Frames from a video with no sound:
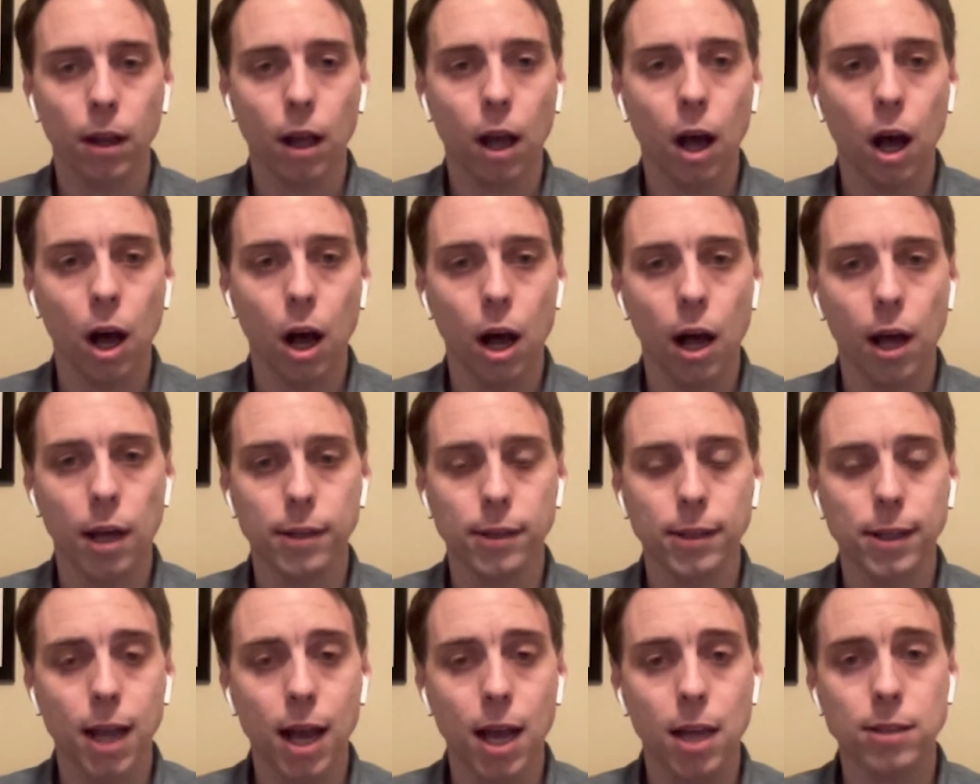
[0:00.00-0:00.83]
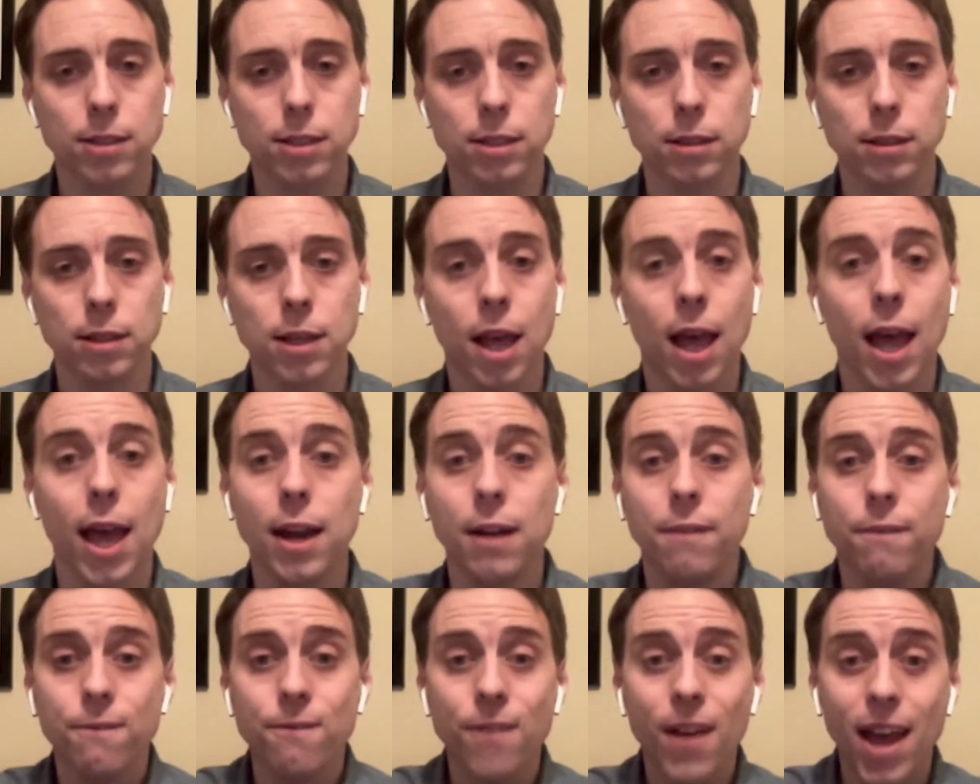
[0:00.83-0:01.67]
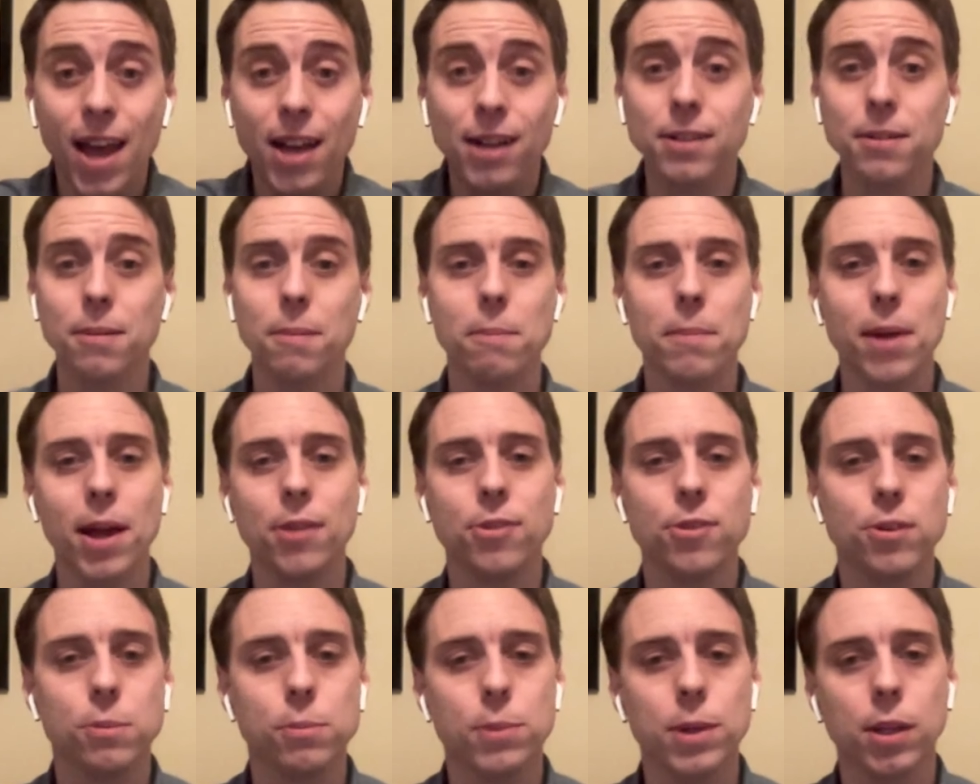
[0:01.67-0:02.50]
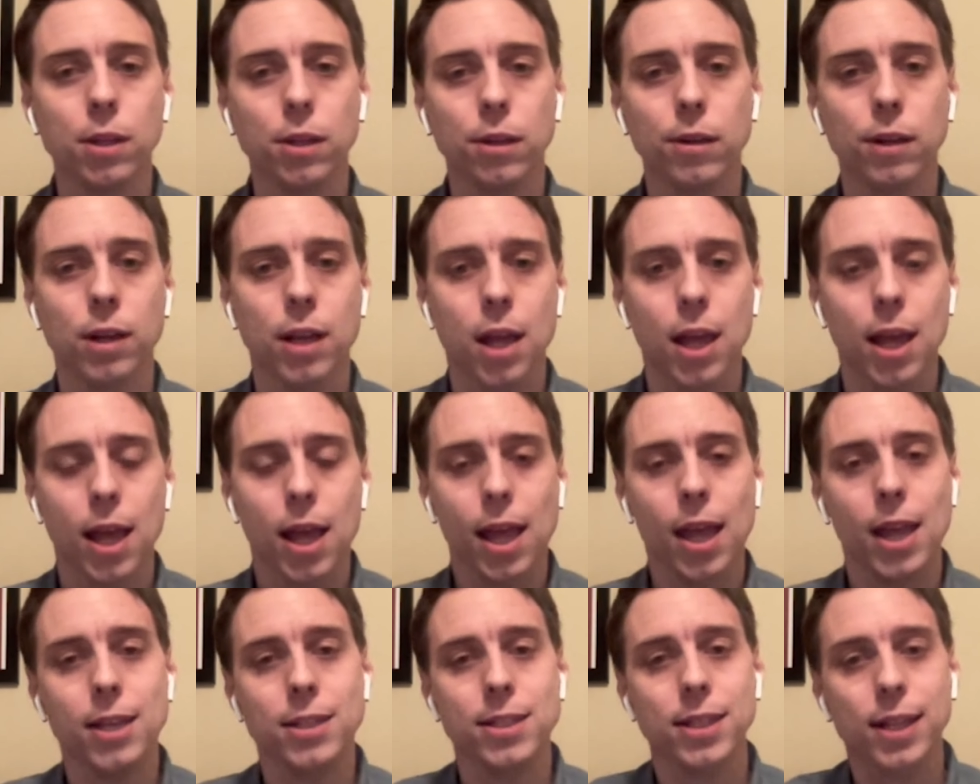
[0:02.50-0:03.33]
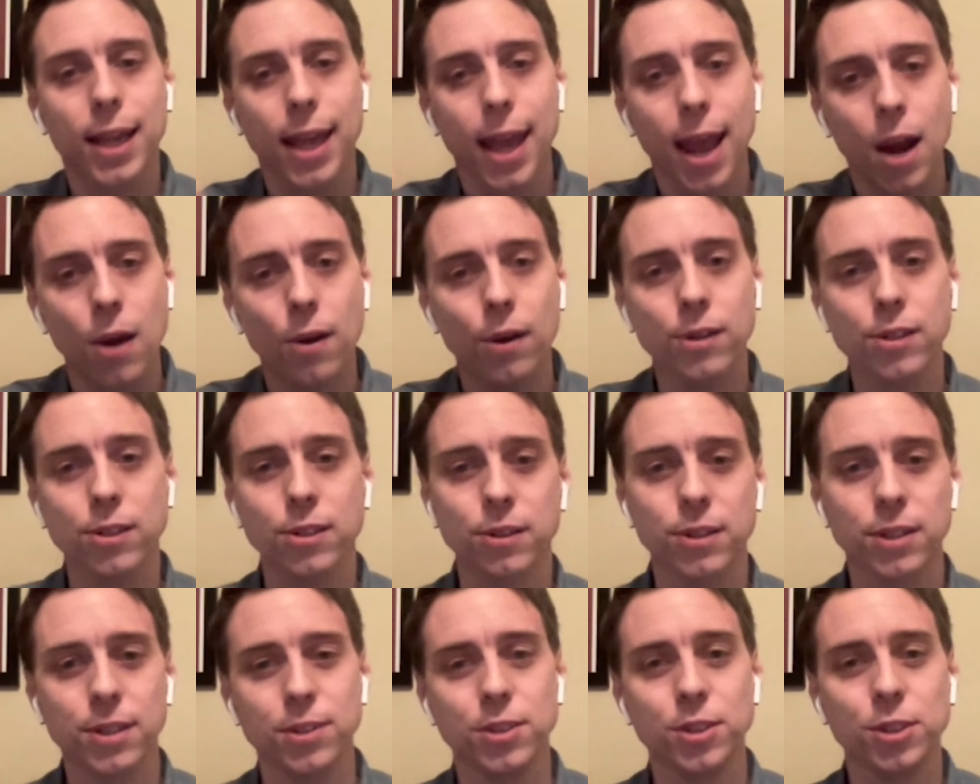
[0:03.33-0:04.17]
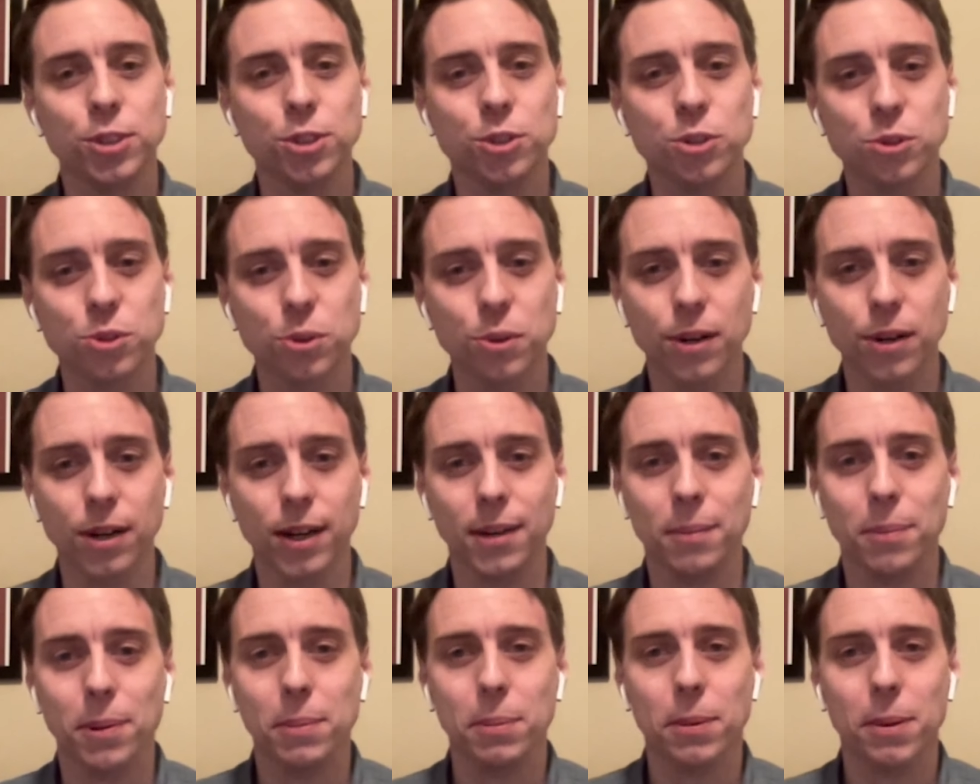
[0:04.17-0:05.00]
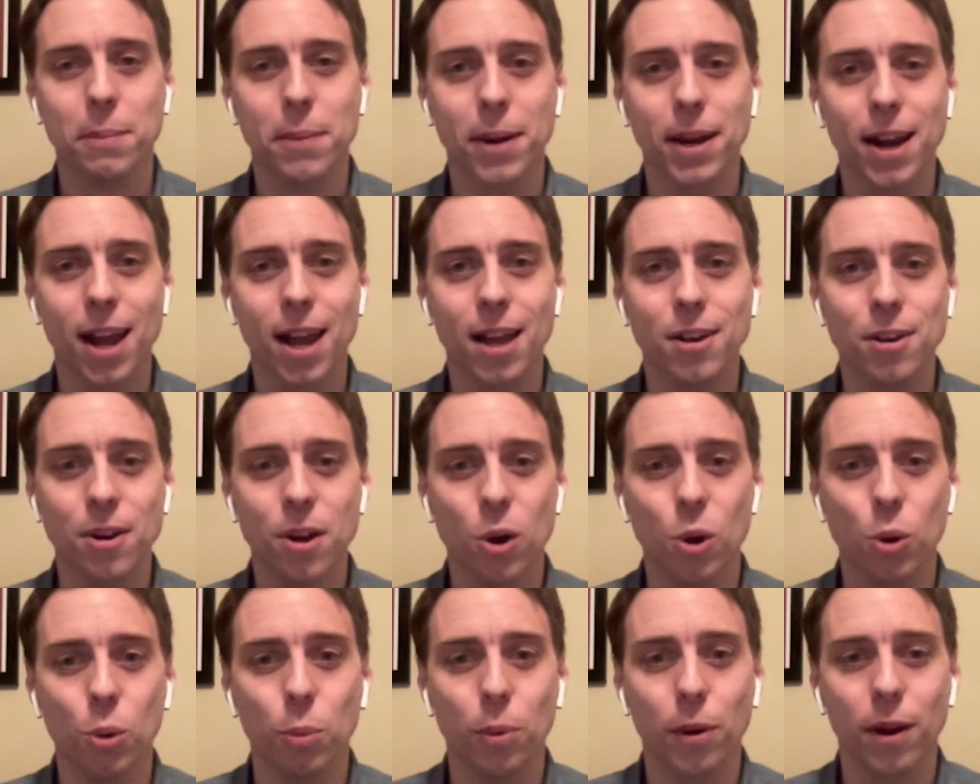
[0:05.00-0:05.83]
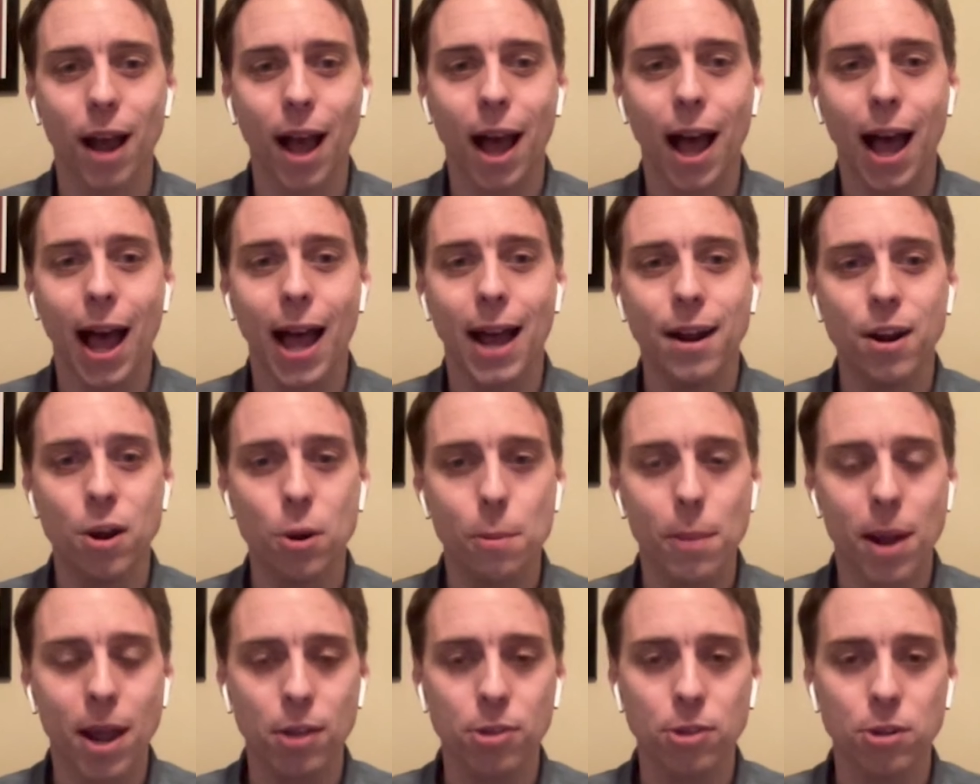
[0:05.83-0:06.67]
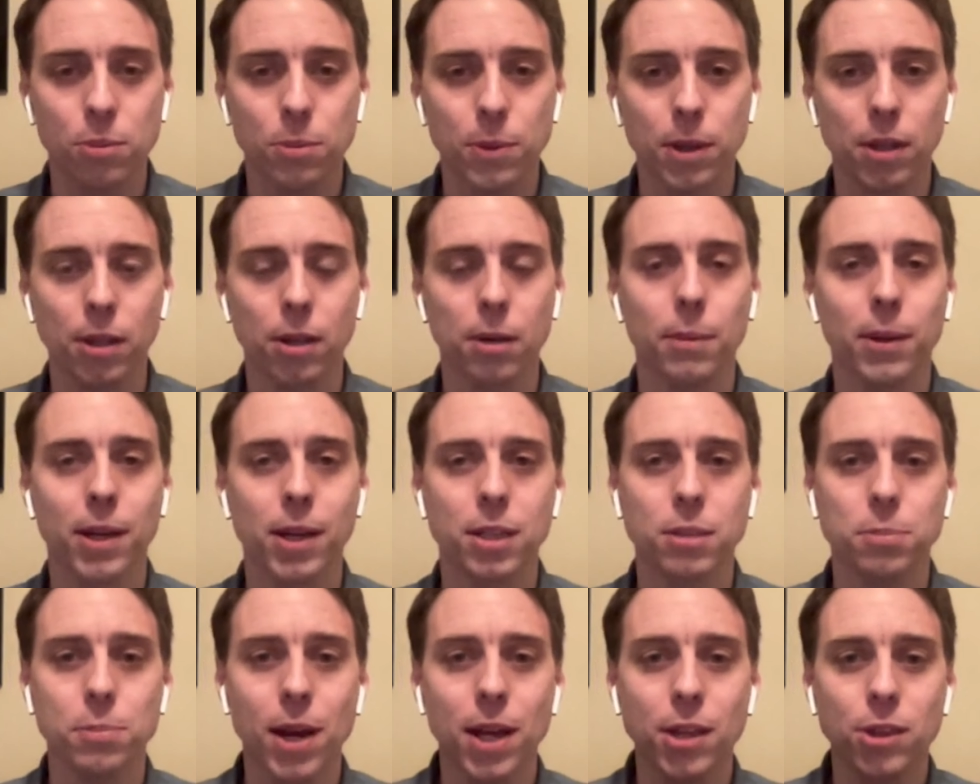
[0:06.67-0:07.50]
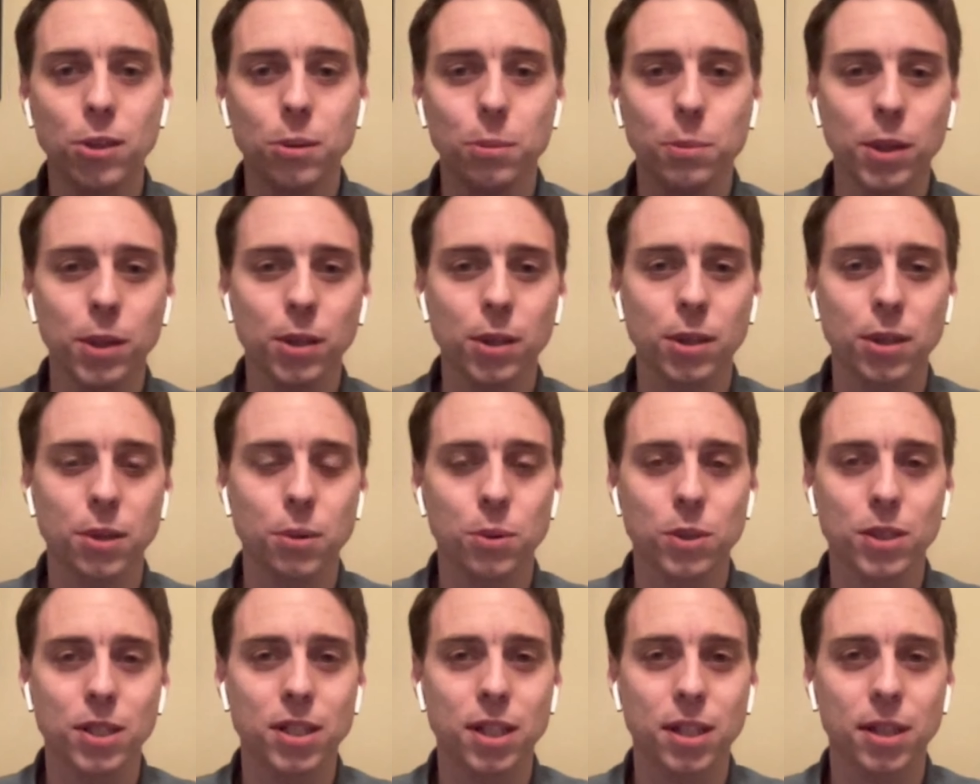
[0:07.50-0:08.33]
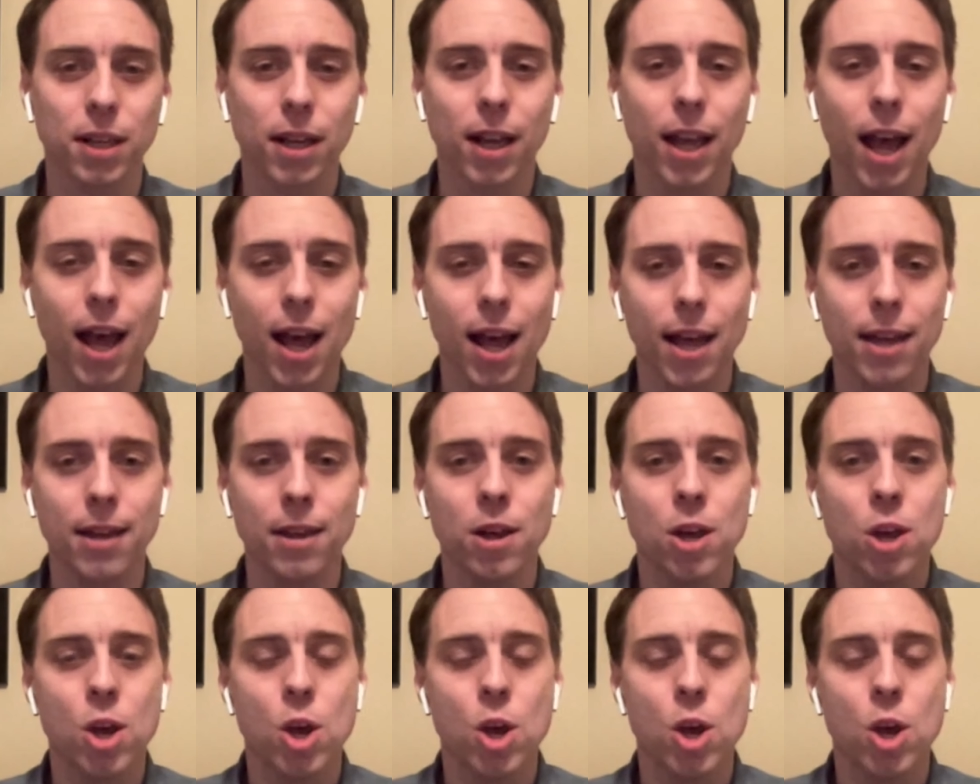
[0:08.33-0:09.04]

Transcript: on Gaza. And in fact, Matthew Miller is a character in this story. People may not know, but I know Matthew Miller because Matthew Miller was the guy